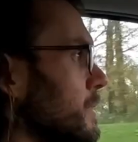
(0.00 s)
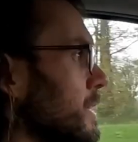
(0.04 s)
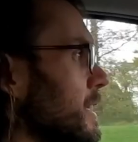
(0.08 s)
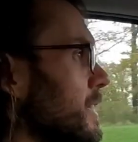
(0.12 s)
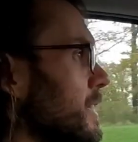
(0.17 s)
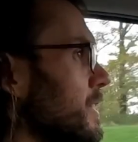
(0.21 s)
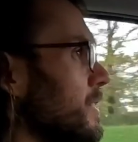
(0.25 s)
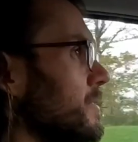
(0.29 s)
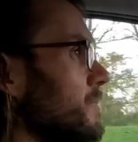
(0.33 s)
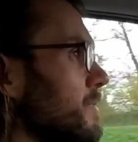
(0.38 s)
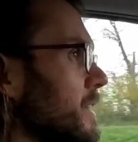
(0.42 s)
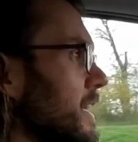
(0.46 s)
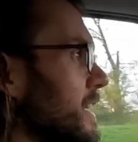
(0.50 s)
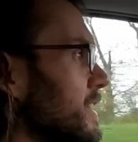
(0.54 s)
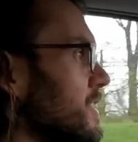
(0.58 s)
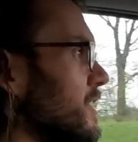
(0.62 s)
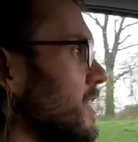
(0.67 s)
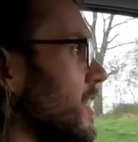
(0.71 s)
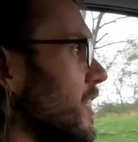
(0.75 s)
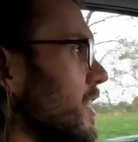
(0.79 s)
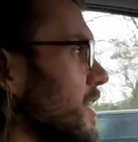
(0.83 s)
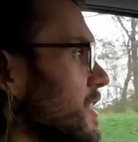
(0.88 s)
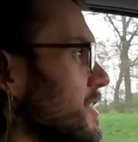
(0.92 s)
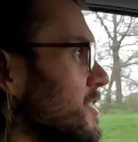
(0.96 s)
Well, it
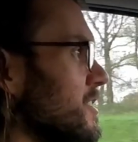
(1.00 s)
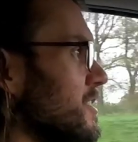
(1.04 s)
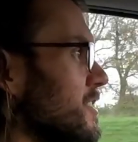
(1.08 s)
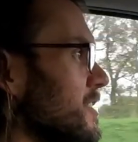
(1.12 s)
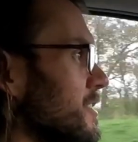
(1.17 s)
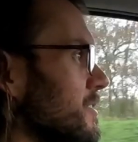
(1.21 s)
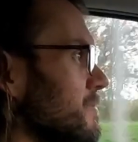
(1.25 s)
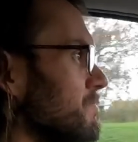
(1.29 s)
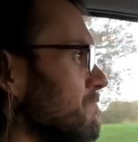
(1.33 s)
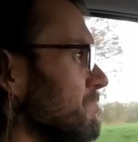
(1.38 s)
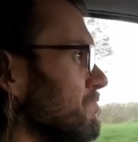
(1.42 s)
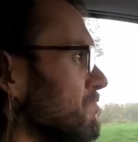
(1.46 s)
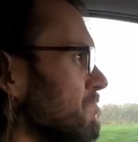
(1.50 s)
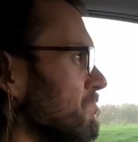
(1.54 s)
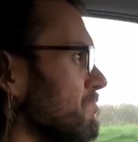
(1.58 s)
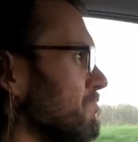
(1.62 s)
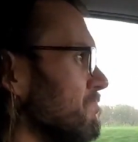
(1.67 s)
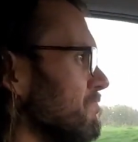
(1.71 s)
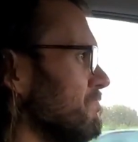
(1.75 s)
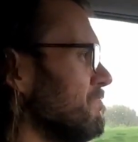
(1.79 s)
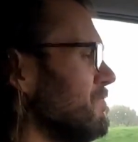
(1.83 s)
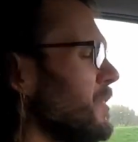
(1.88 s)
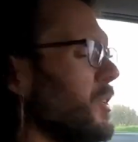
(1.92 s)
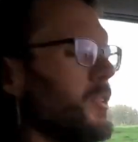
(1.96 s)
cars.
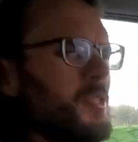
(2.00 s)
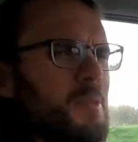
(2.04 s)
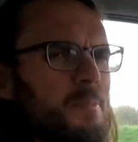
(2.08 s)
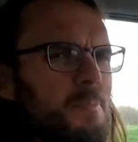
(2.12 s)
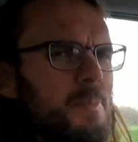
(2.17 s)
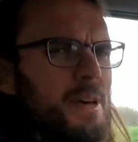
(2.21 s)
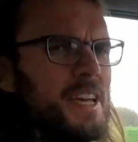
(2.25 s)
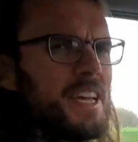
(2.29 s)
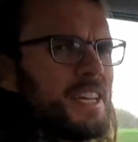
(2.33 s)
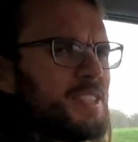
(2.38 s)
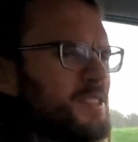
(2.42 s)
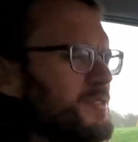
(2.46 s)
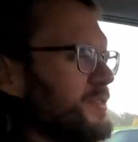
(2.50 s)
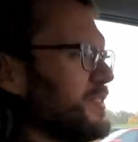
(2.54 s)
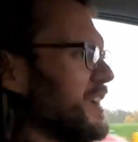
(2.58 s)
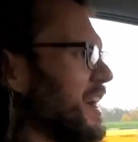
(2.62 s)
Not the biggest